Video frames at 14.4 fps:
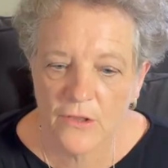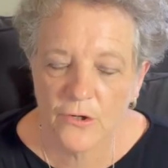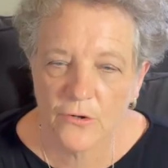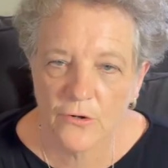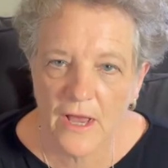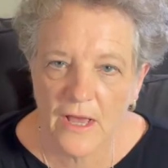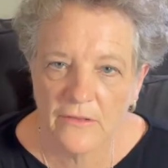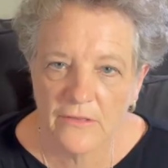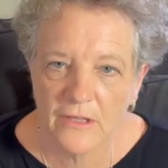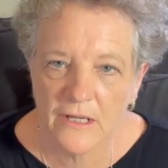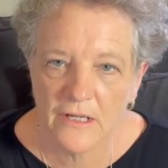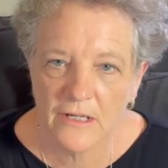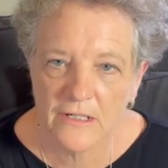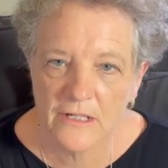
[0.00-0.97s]
throughout
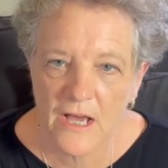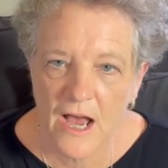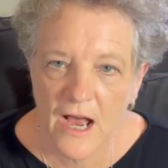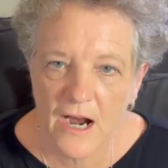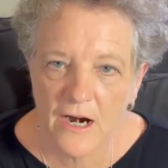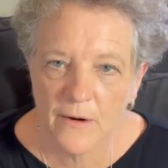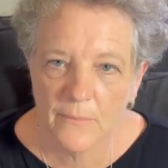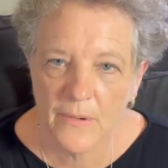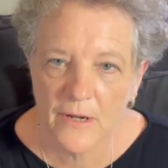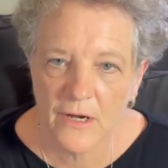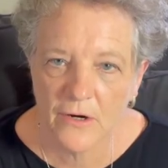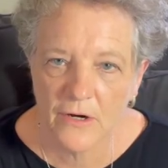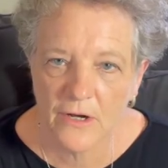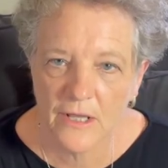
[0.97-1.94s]
the entire
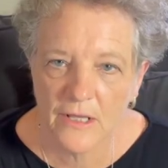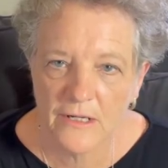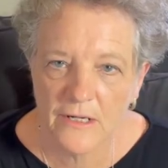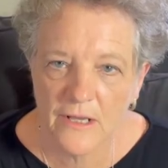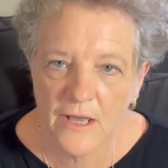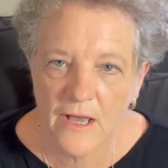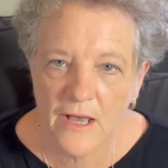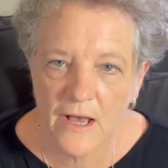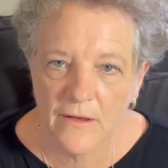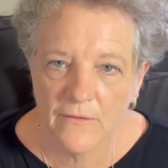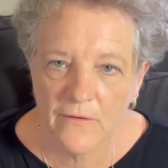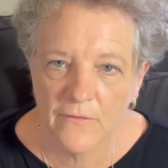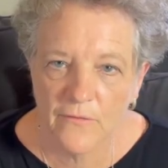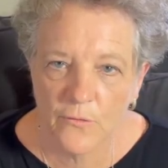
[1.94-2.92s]
period
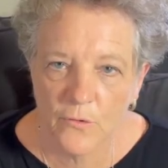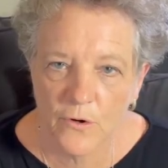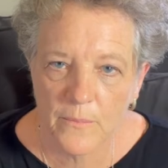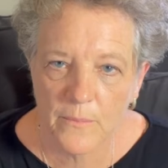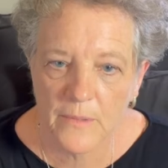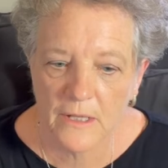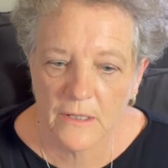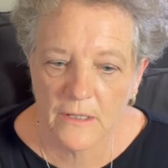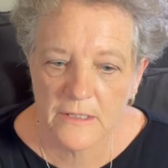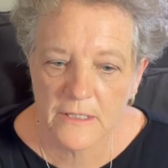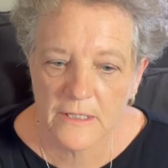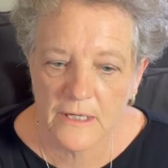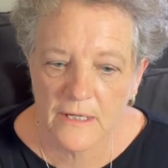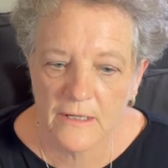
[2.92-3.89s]
of
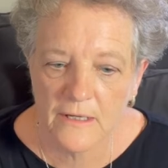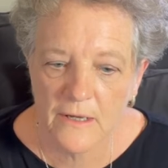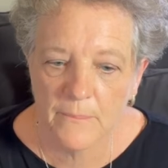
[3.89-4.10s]
affordability.